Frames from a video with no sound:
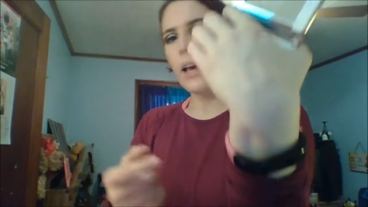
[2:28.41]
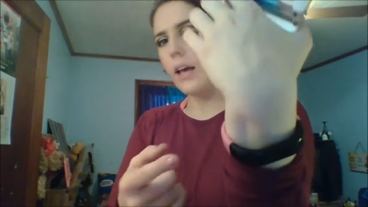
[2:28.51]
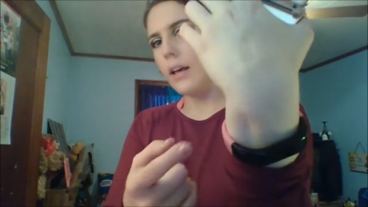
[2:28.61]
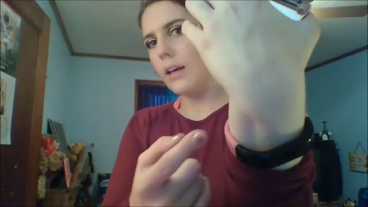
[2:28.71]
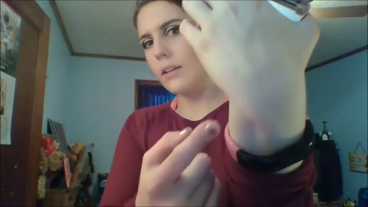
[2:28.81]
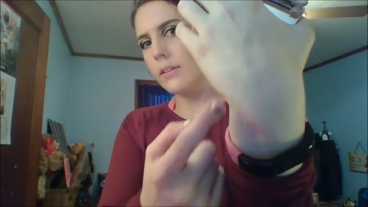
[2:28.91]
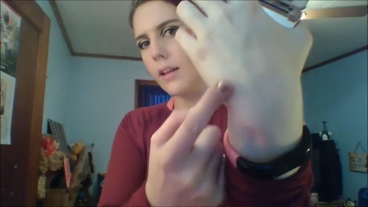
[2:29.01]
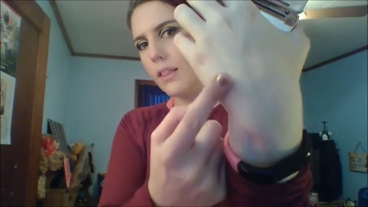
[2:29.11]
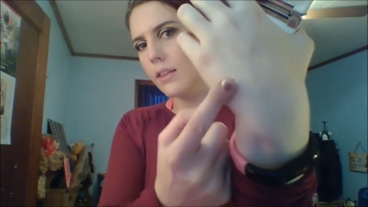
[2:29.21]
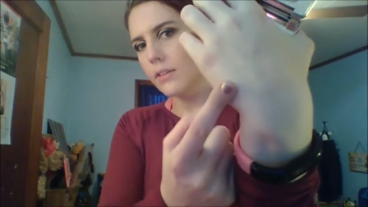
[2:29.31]
And
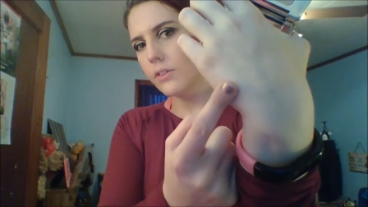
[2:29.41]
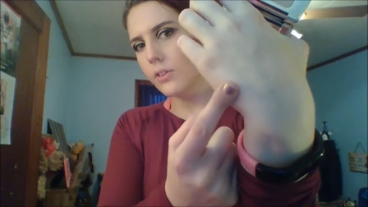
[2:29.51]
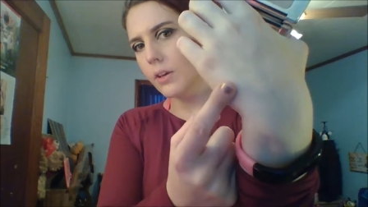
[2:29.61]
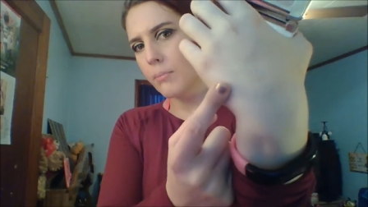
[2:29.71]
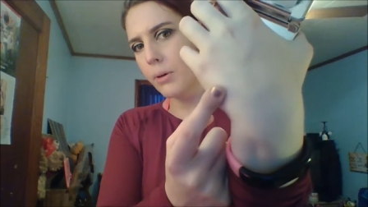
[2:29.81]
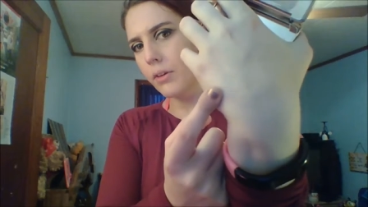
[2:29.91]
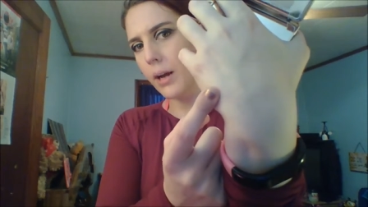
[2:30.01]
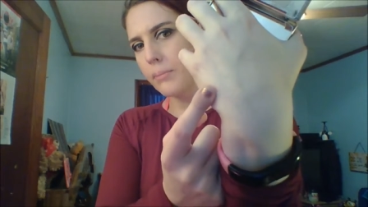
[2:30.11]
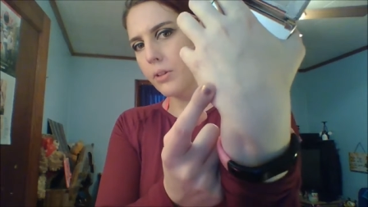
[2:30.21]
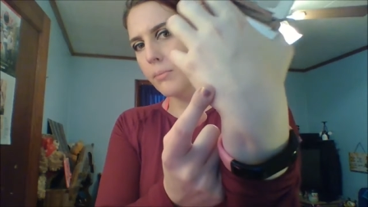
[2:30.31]
this you can build
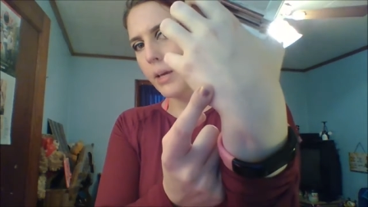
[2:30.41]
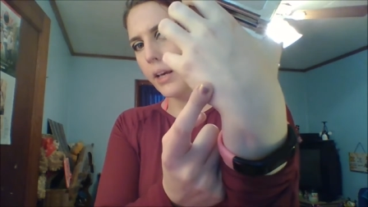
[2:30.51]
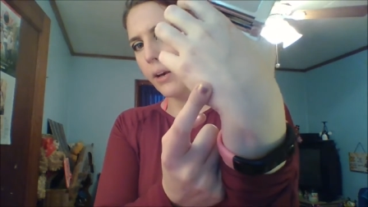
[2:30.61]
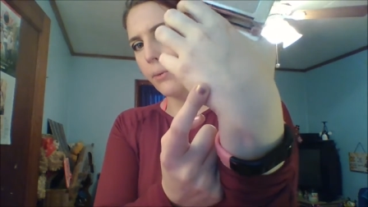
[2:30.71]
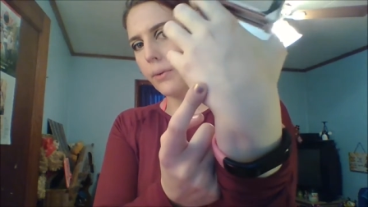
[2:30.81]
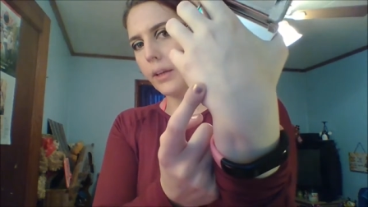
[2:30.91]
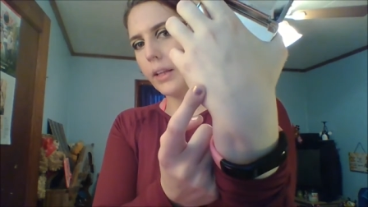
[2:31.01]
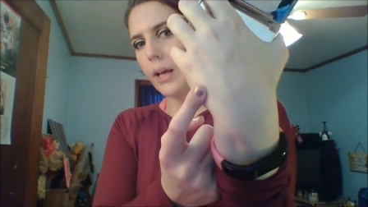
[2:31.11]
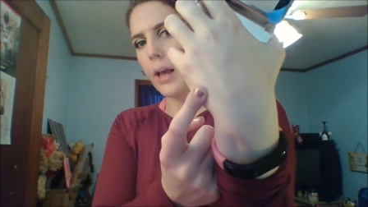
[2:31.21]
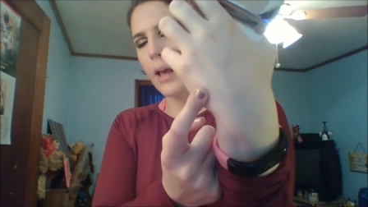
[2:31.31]
up to make a
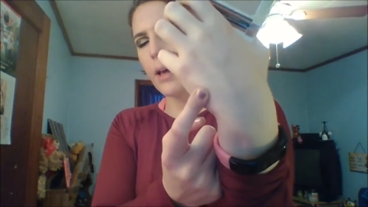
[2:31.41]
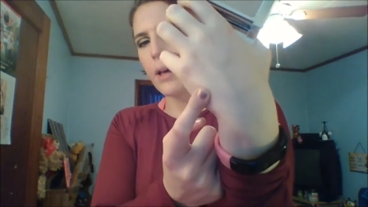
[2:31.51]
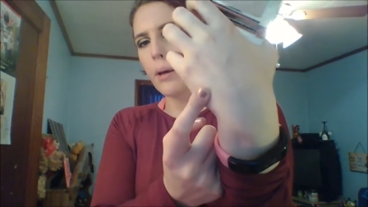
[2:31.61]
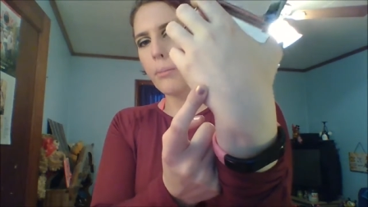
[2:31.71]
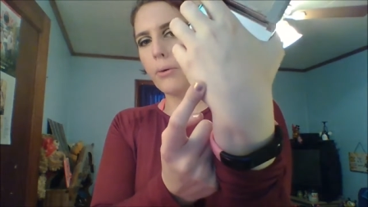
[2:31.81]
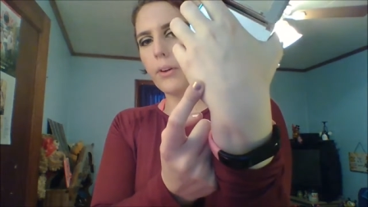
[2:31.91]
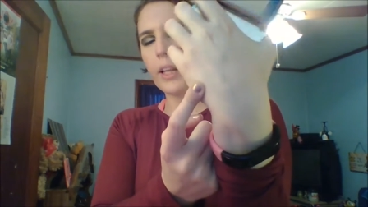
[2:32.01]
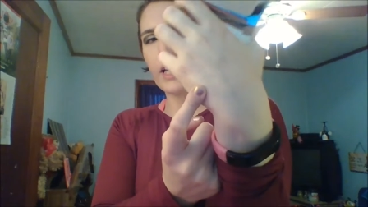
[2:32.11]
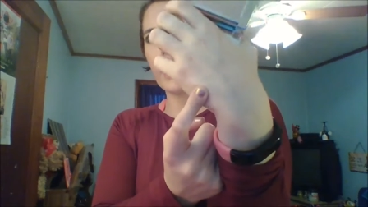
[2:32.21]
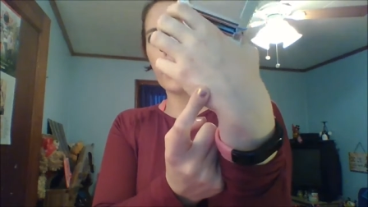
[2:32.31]
really
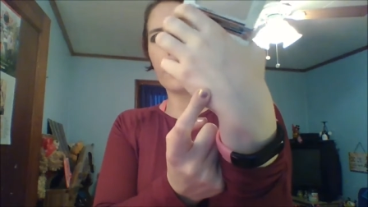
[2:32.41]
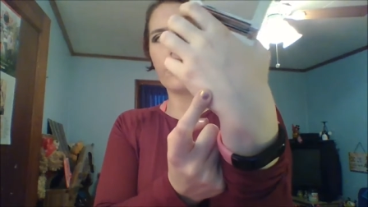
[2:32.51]
pretty